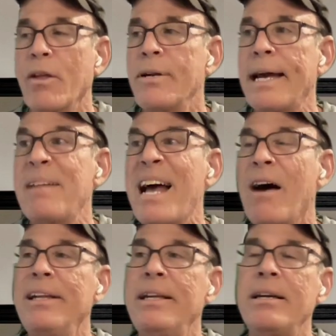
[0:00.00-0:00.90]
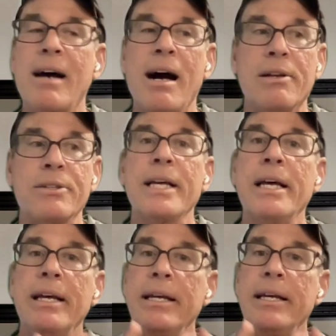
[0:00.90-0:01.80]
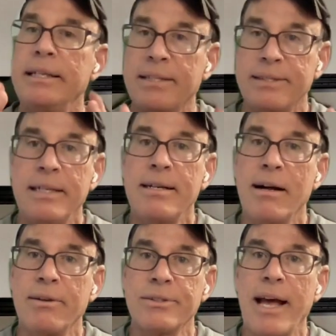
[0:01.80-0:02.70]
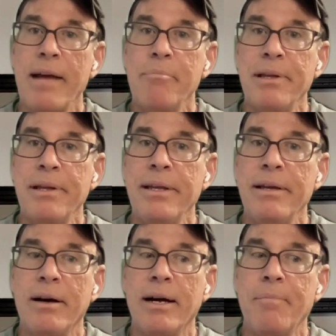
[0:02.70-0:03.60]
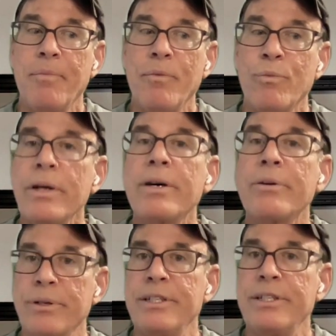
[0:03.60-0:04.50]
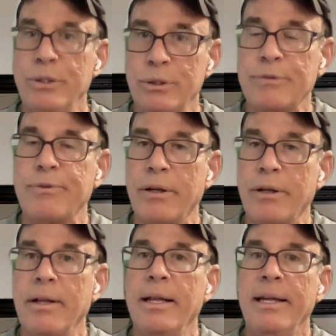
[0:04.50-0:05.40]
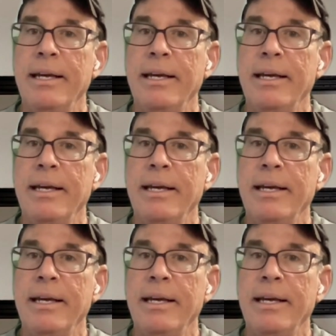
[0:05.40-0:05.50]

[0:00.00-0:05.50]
Okay, now e-collars. Yes, e-collars can be really, really useful